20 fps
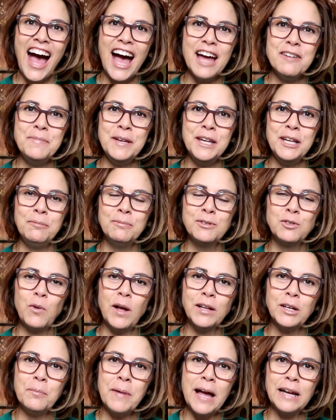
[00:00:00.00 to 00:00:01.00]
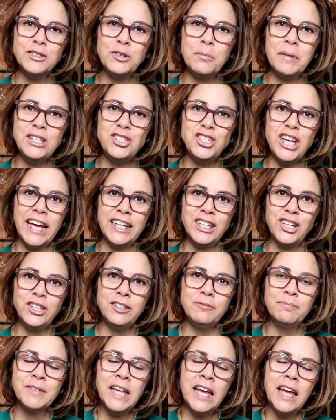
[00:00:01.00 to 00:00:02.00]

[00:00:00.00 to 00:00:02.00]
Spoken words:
Hi peeps, welcome back to my channel.